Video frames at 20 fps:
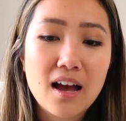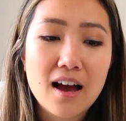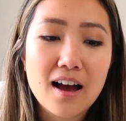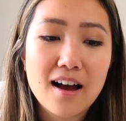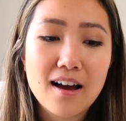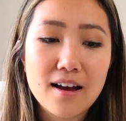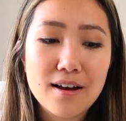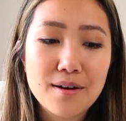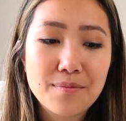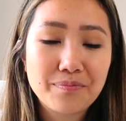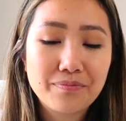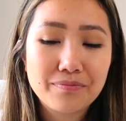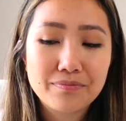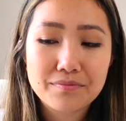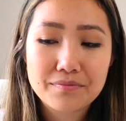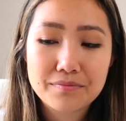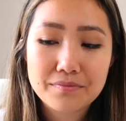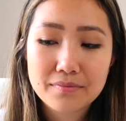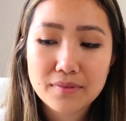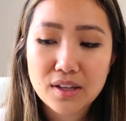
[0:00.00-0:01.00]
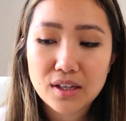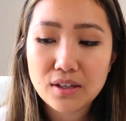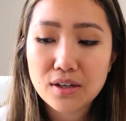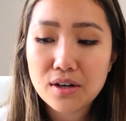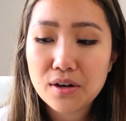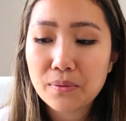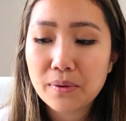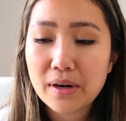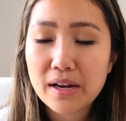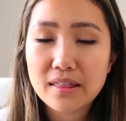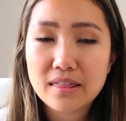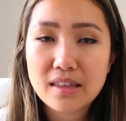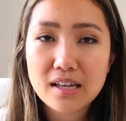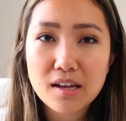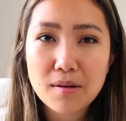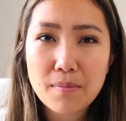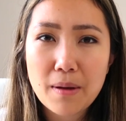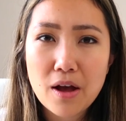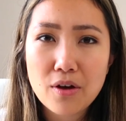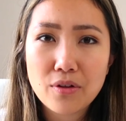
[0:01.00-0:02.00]
when I
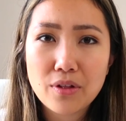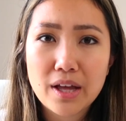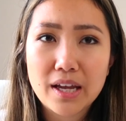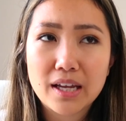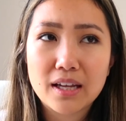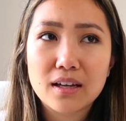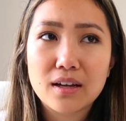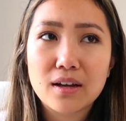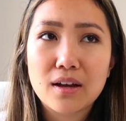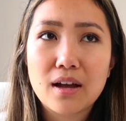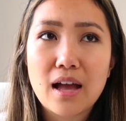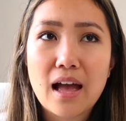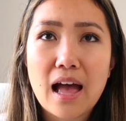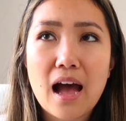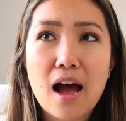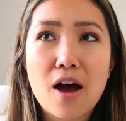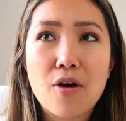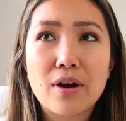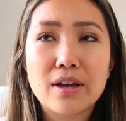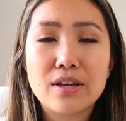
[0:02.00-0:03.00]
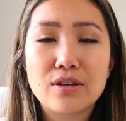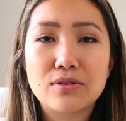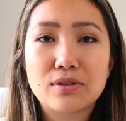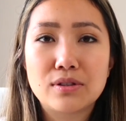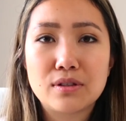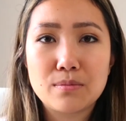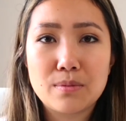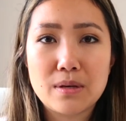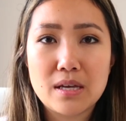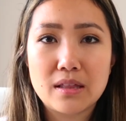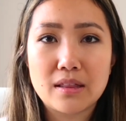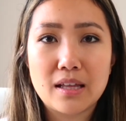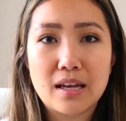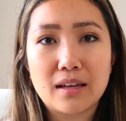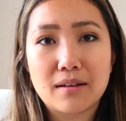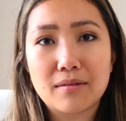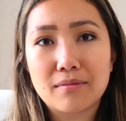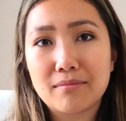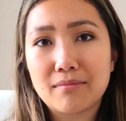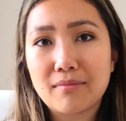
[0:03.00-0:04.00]
think about like how I used to be in
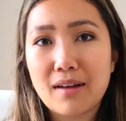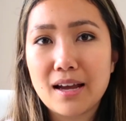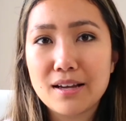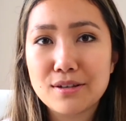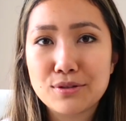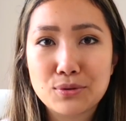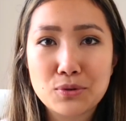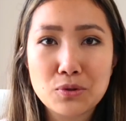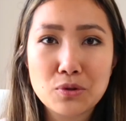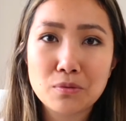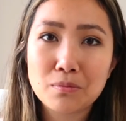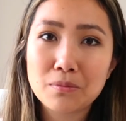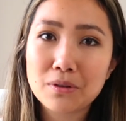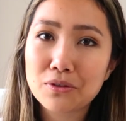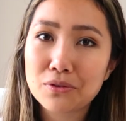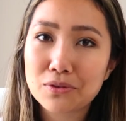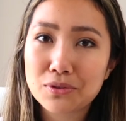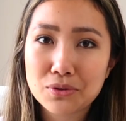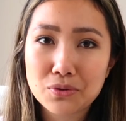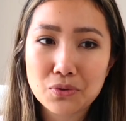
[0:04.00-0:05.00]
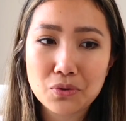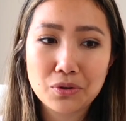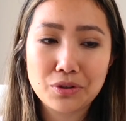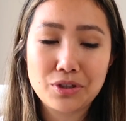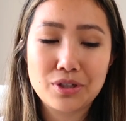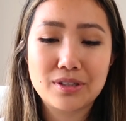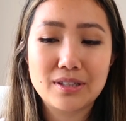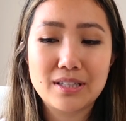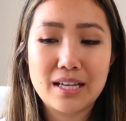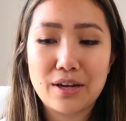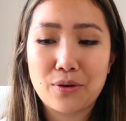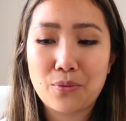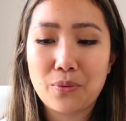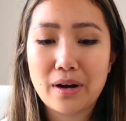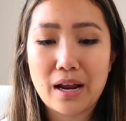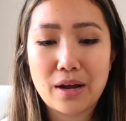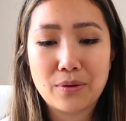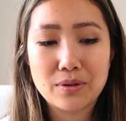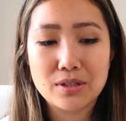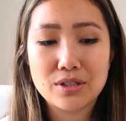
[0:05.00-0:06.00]
like high school, middle school, just like
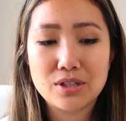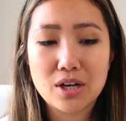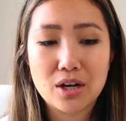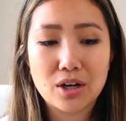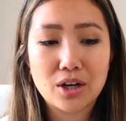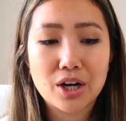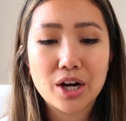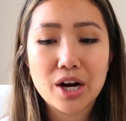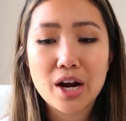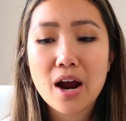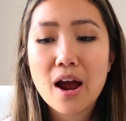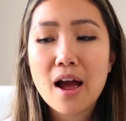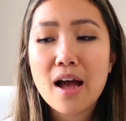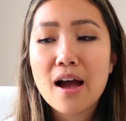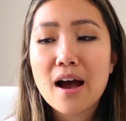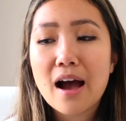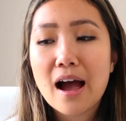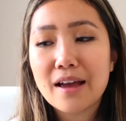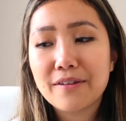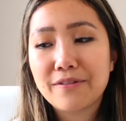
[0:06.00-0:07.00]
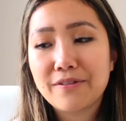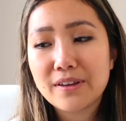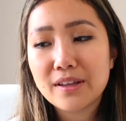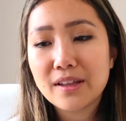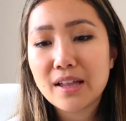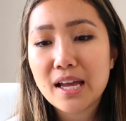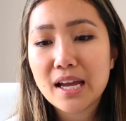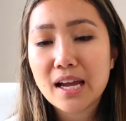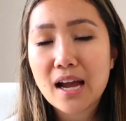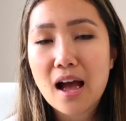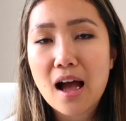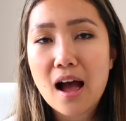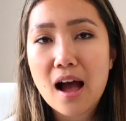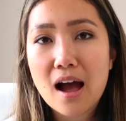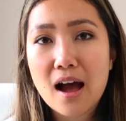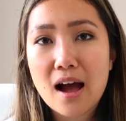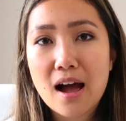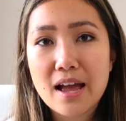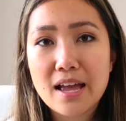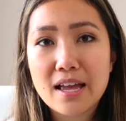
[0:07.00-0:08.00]
when I was younger, I feel like
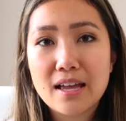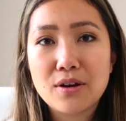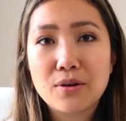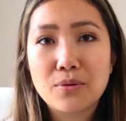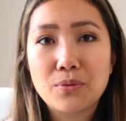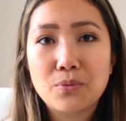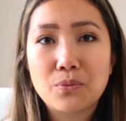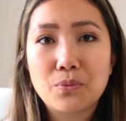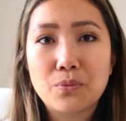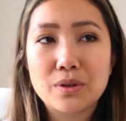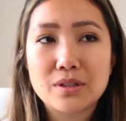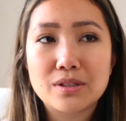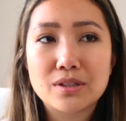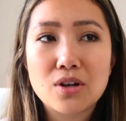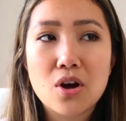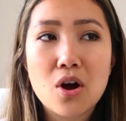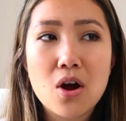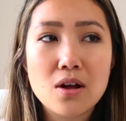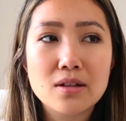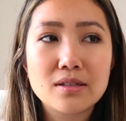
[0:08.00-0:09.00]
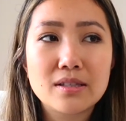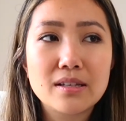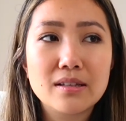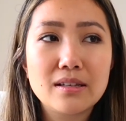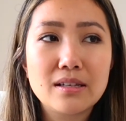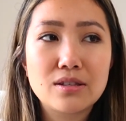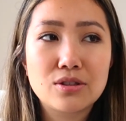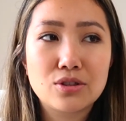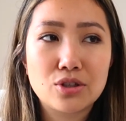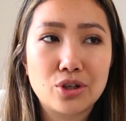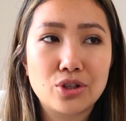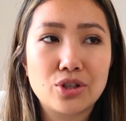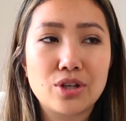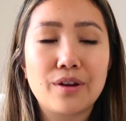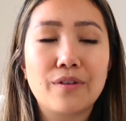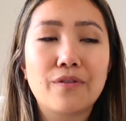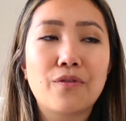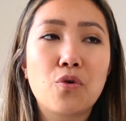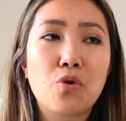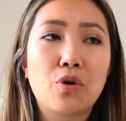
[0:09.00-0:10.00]
I was constantly
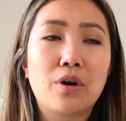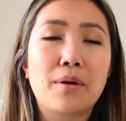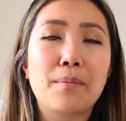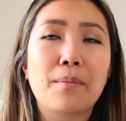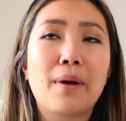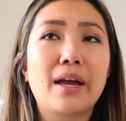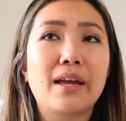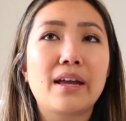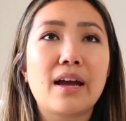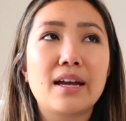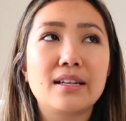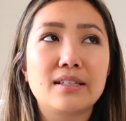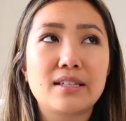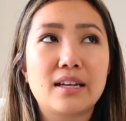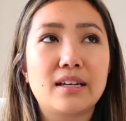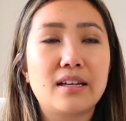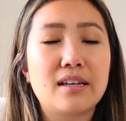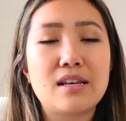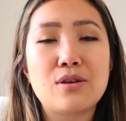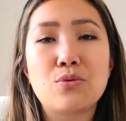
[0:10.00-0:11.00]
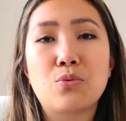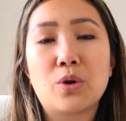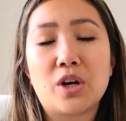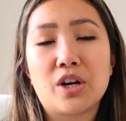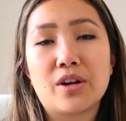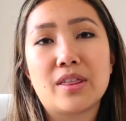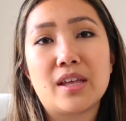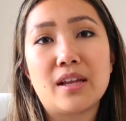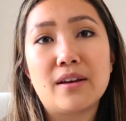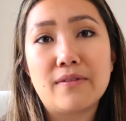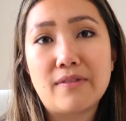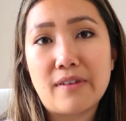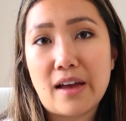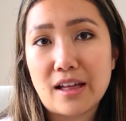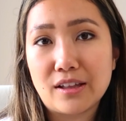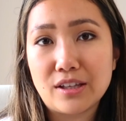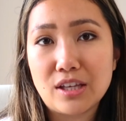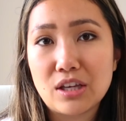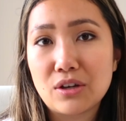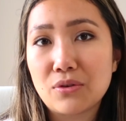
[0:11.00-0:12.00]
searching for my identity, worth, and
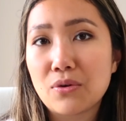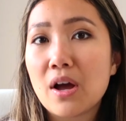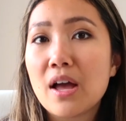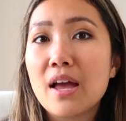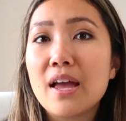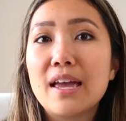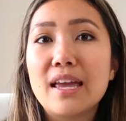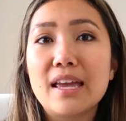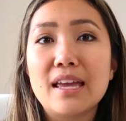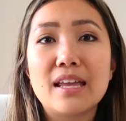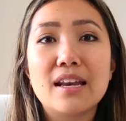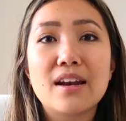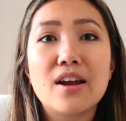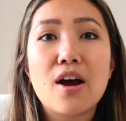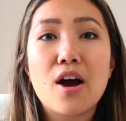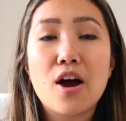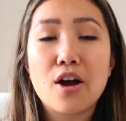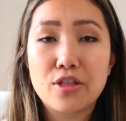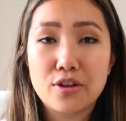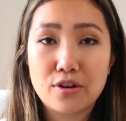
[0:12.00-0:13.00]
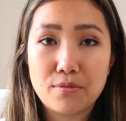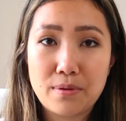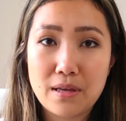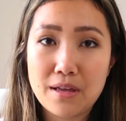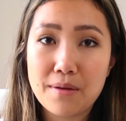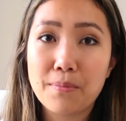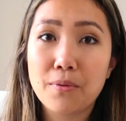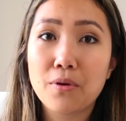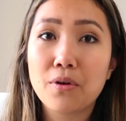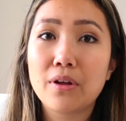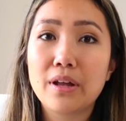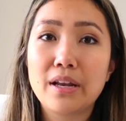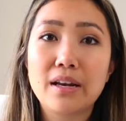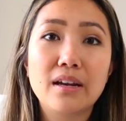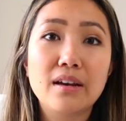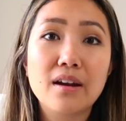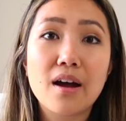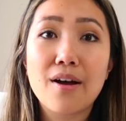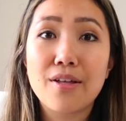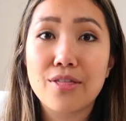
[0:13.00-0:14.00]
value in other people and
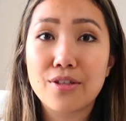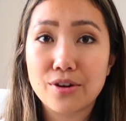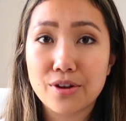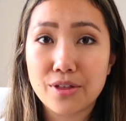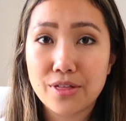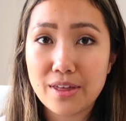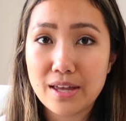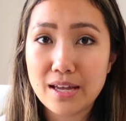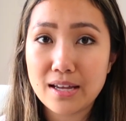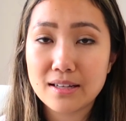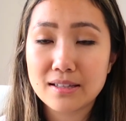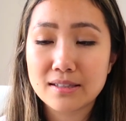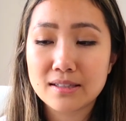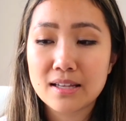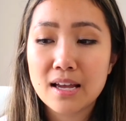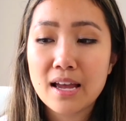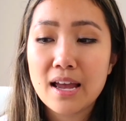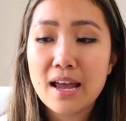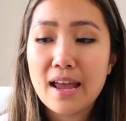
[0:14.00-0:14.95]
in other things.